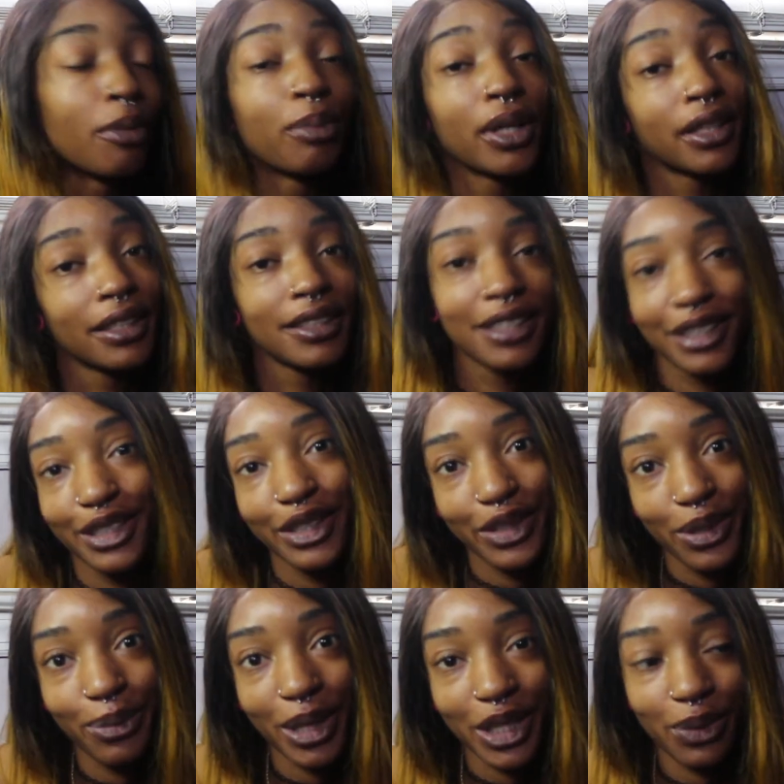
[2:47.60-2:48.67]
But this is still
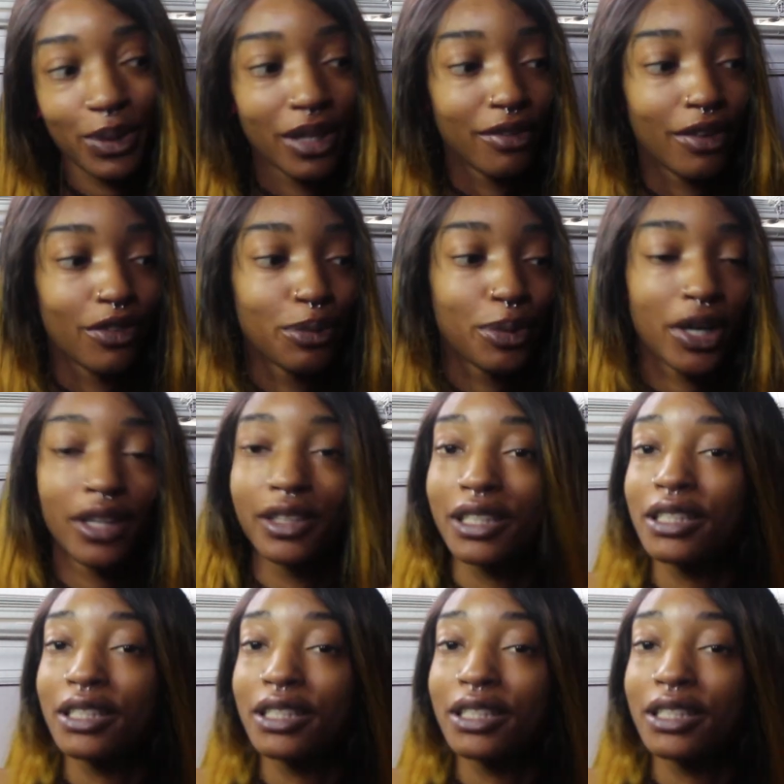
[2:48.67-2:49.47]
the best wig I've ever bought.